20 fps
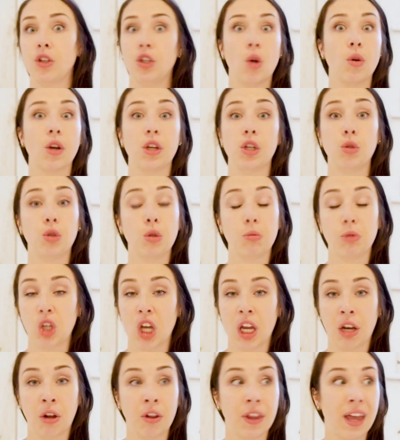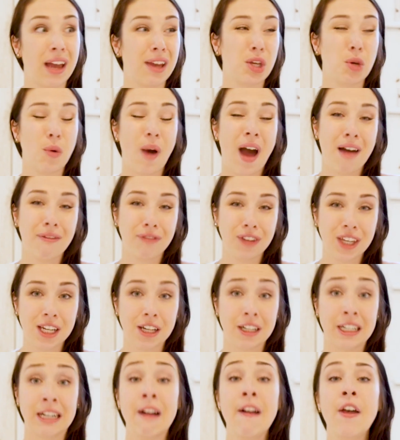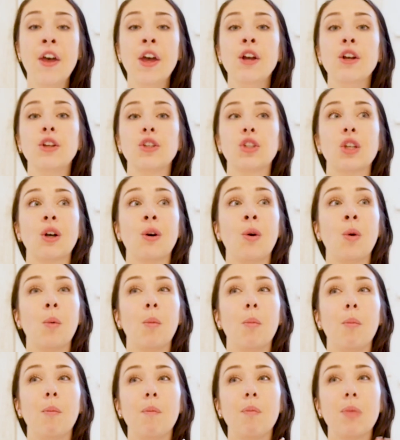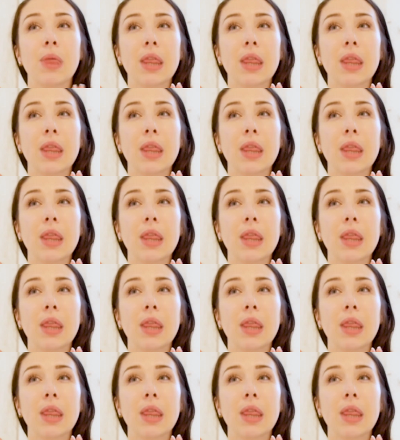yoga YouTube channel that you have here. So